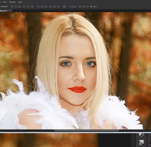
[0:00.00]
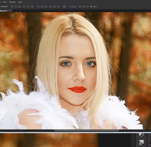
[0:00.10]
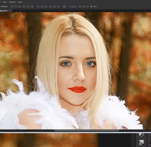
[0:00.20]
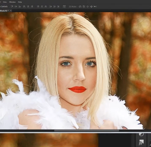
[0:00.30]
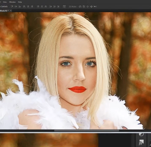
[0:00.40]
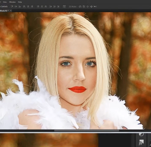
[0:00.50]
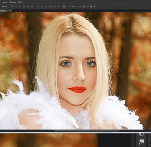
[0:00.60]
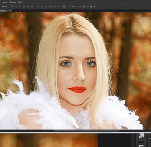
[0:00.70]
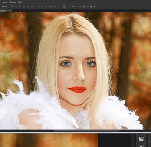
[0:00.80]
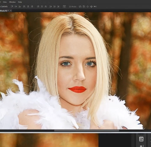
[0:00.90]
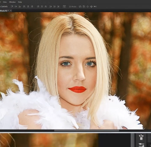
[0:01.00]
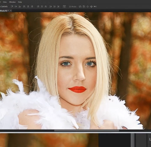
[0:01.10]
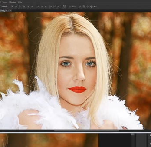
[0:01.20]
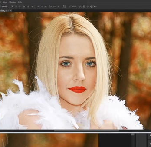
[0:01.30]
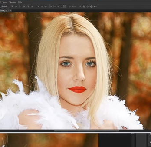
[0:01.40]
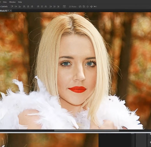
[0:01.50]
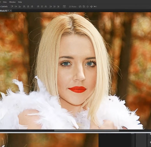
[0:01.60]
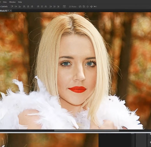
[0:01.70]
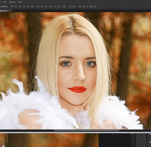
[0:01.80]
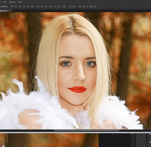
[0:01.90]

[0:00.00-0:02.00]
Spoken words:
(silence)